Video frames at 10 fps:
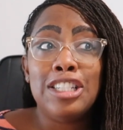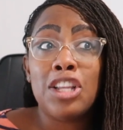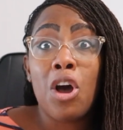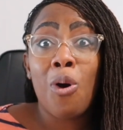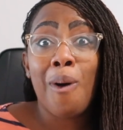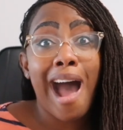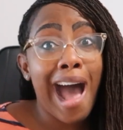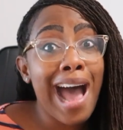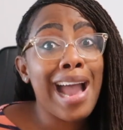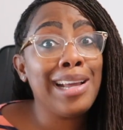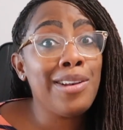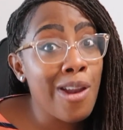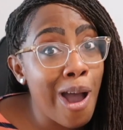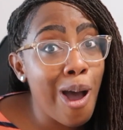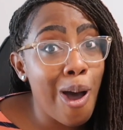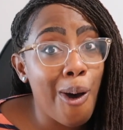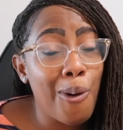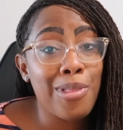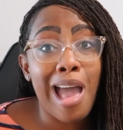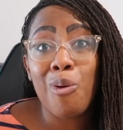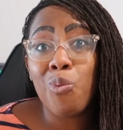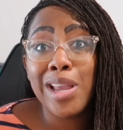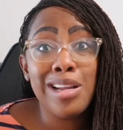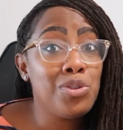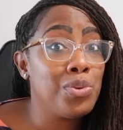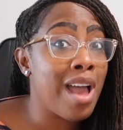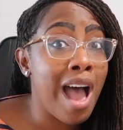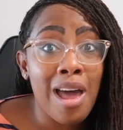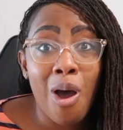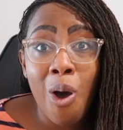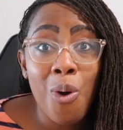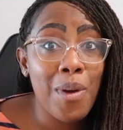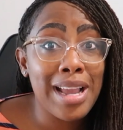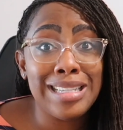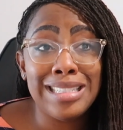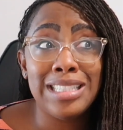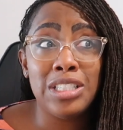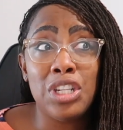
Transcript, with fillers: so I know that we do not always